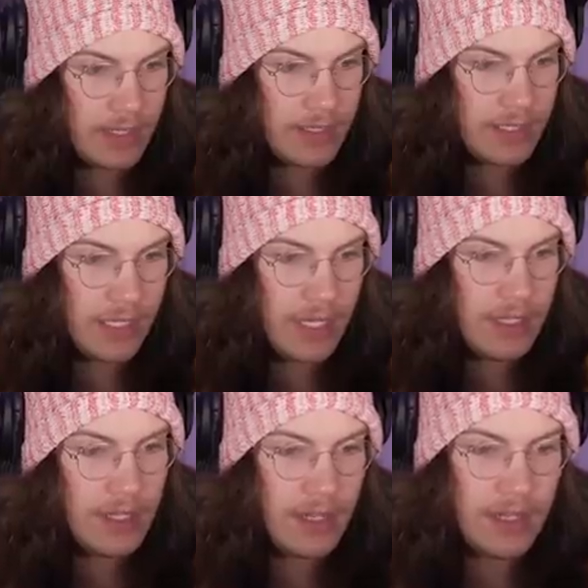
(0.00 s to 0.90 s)
I can
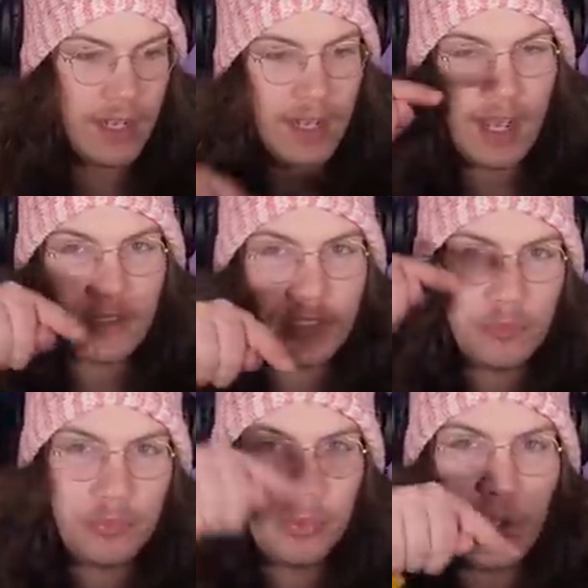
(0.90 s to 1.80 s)
see a
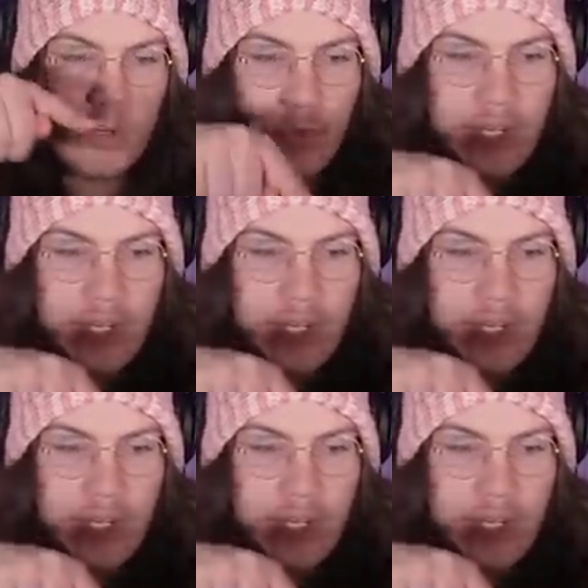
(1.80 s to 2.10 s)
little blue